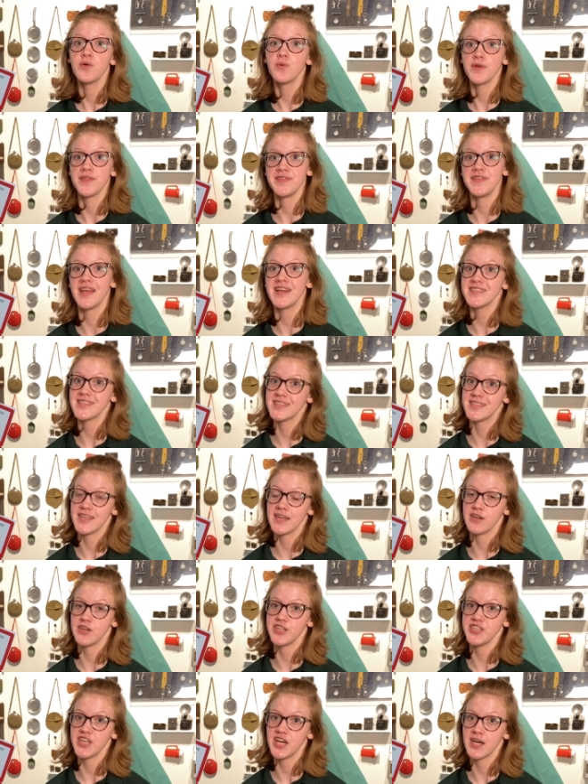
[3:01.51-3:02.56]
with
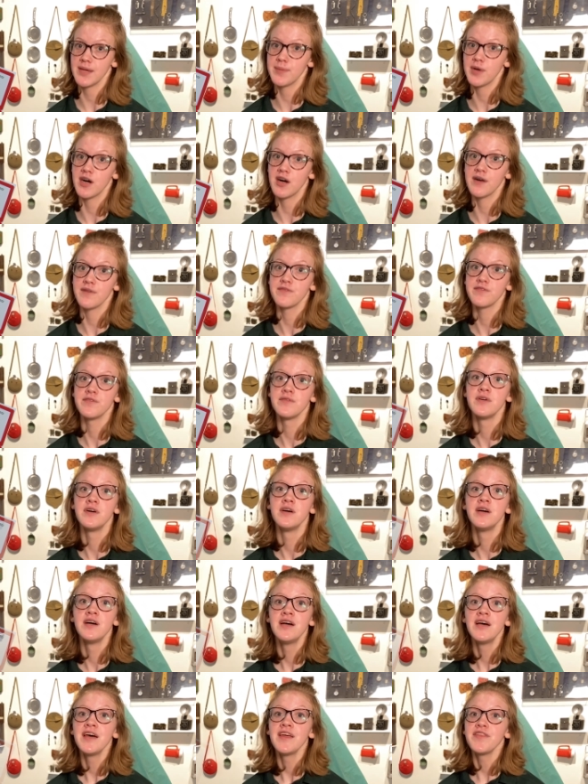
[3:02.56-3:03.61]
necessary time off.
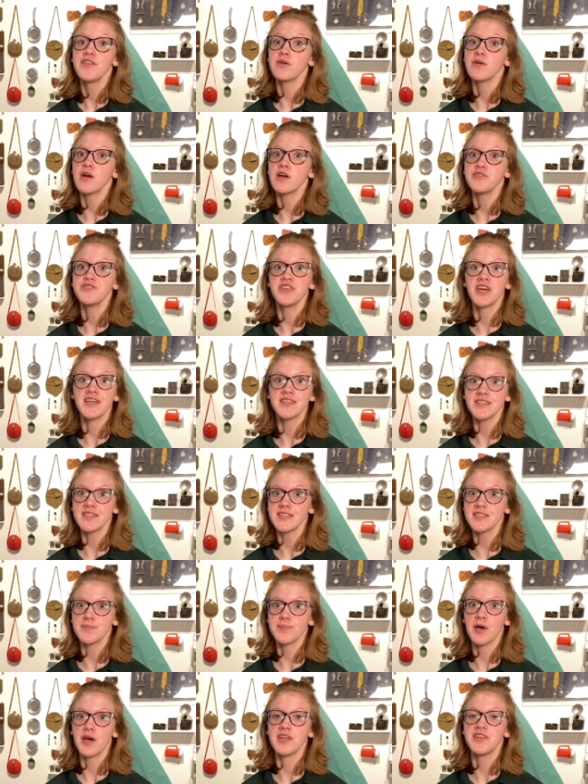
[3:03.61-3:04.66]
There are dozens
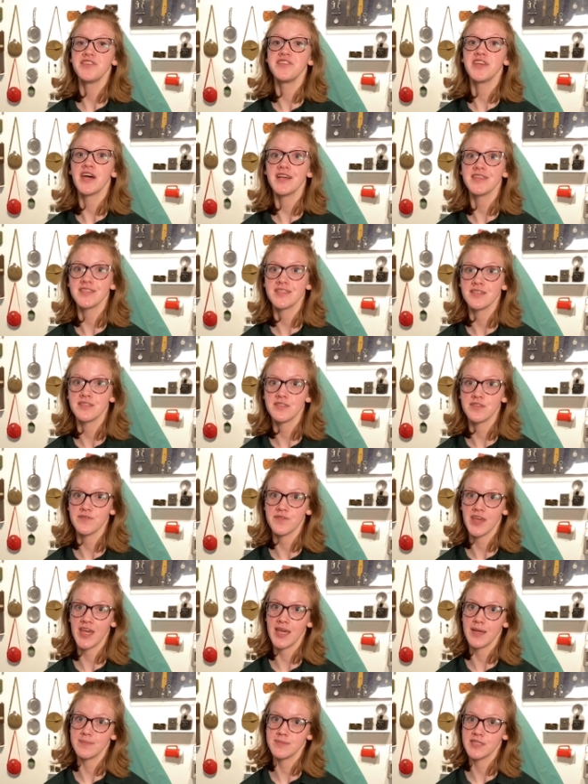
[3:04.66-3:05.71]
upon dozens of
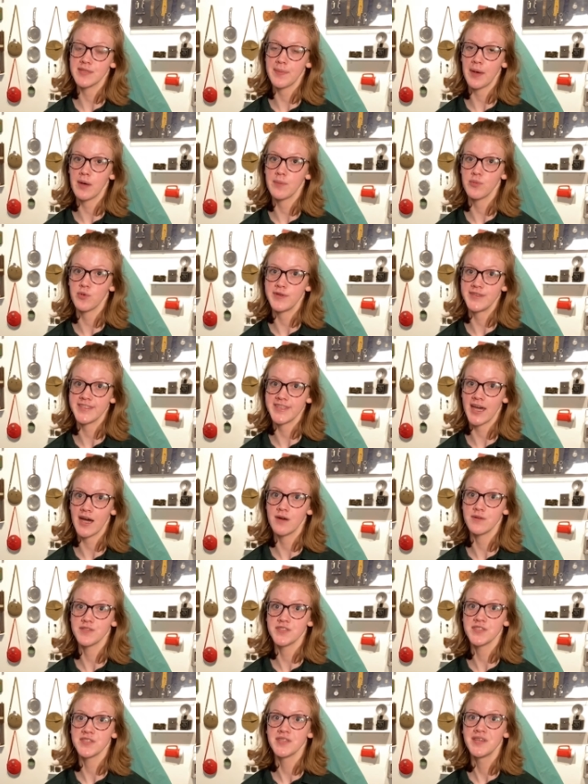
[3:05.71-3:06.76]
games about Boy
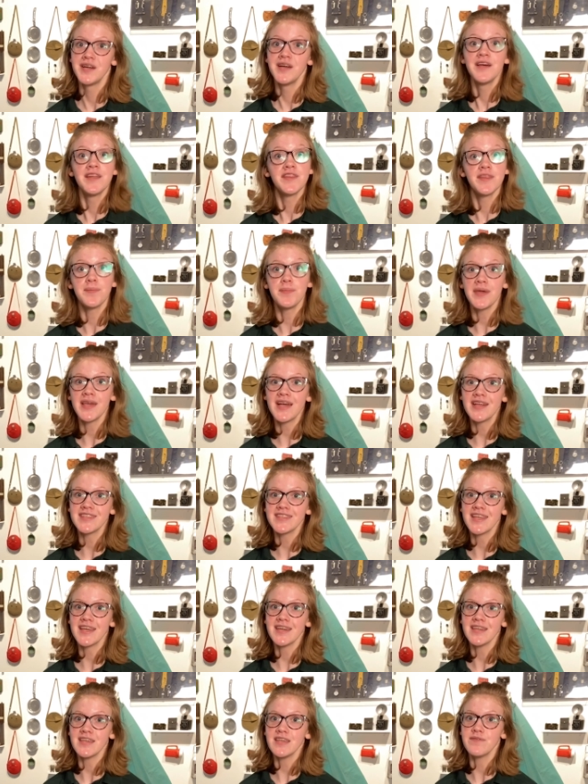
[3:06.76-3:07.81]
Scouts. The
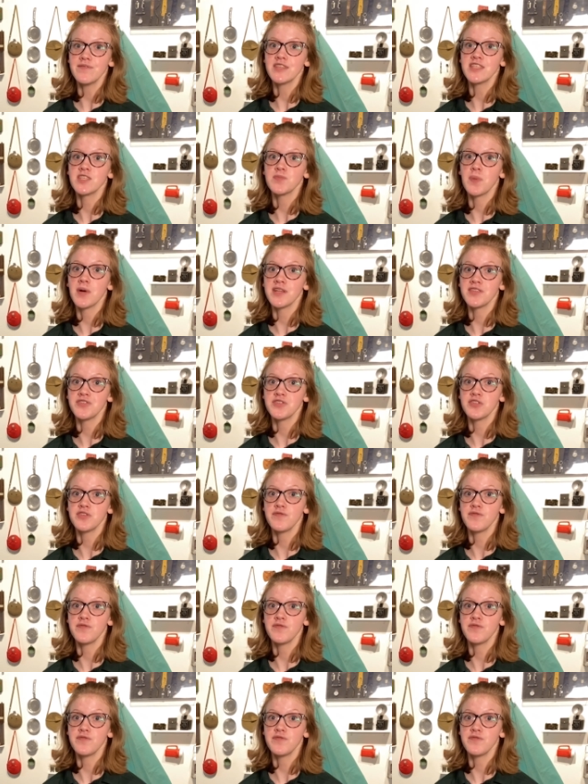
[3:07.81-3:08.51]
BSA even sponsored a